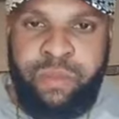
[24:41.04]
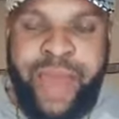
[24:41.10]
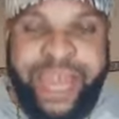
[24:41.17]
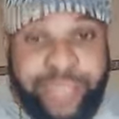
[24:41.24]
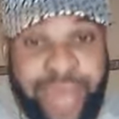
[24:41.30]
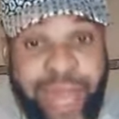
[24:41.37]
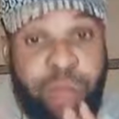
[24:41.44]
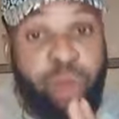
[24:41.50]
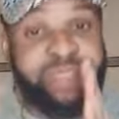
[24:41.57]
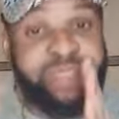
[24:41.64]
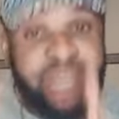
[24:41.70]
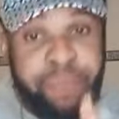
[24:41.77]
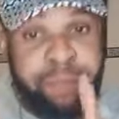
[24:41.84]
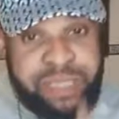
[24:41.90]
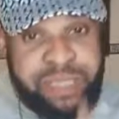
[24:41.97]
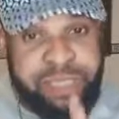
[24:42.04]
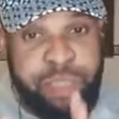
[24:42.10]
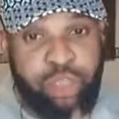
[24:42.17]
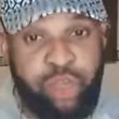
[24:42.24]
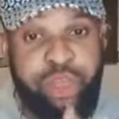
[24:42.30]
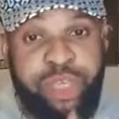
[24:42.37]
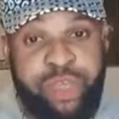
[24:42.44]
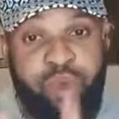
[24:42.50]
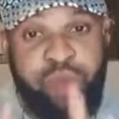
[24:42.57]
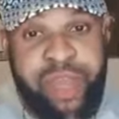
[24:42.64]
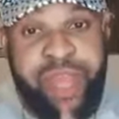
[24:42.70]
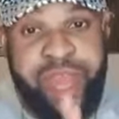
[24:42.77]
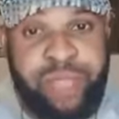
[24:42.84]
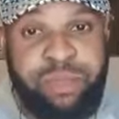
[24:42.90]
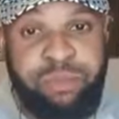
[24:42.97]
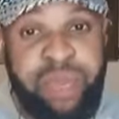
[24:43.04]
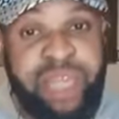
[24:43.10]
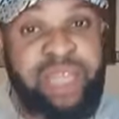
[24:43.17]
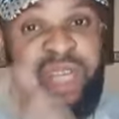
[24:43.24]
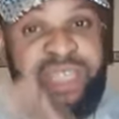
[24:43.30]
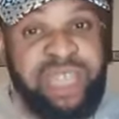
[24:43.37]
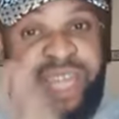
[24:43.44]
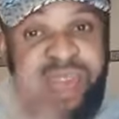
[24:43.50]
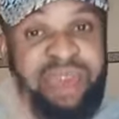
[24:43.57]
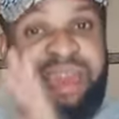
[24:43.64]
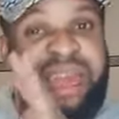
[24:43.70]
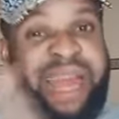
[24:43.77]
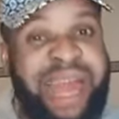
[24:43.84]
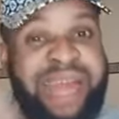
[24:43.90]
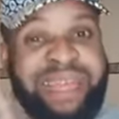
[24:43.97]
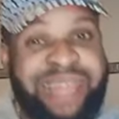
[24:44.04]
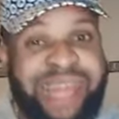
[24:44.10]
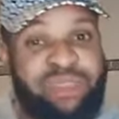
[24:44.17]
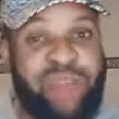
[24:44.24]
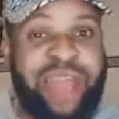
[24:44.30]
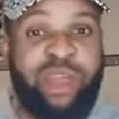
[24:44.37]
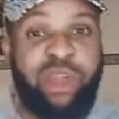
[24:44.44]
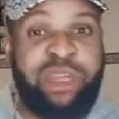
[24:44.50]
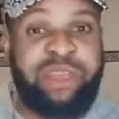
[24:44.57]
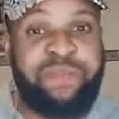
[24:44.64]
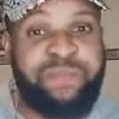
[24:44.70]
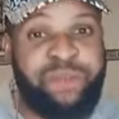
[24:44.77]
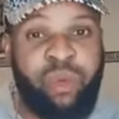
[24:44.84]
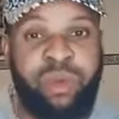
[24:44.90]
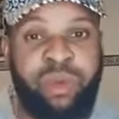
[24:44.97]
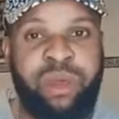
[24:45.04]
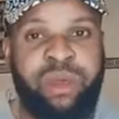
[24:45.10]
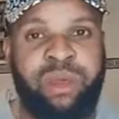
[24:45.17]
I go there busy during the weekend. May not say, that's why I don't leave you.